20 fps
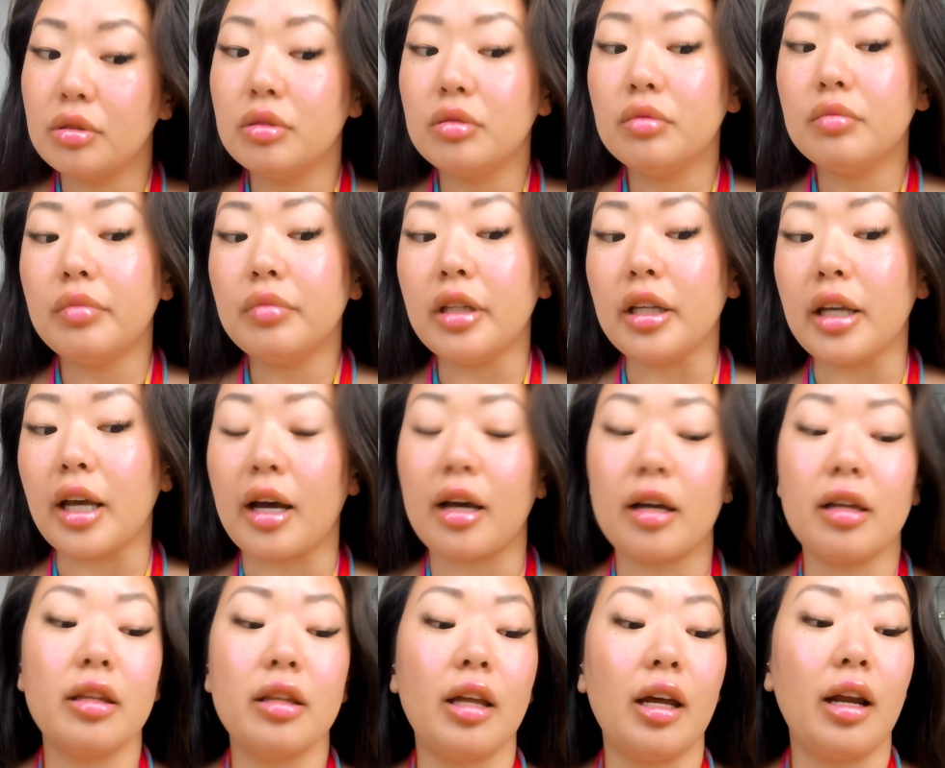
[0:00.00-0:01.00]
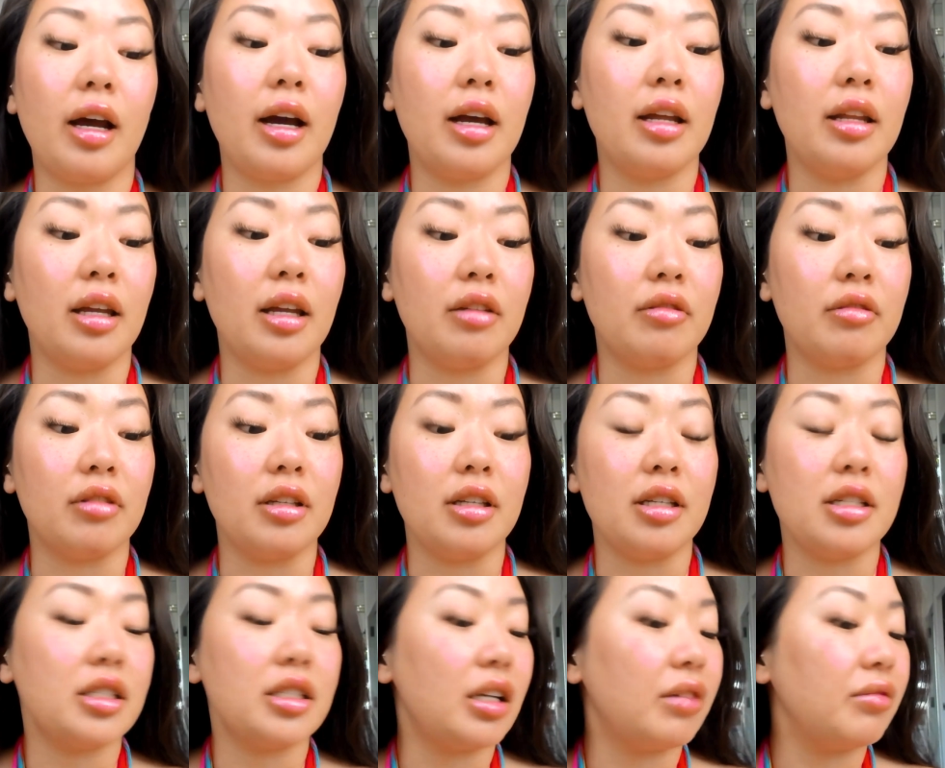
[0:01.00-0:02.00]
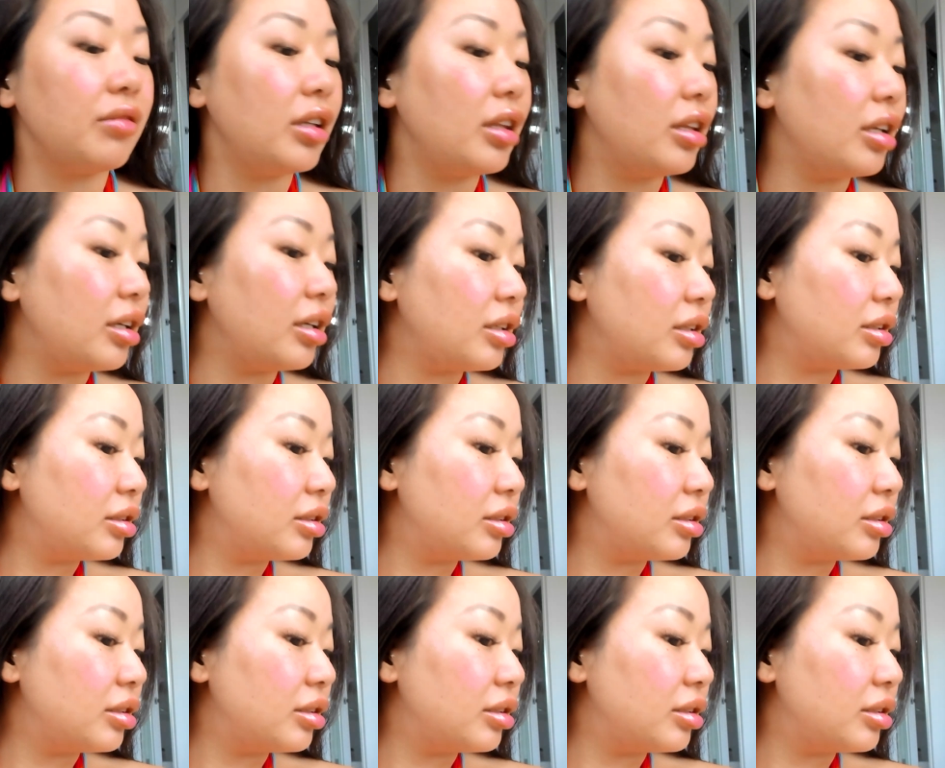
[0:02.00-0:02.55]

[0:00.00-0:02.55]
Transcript: But yeah, that highlight really is everything.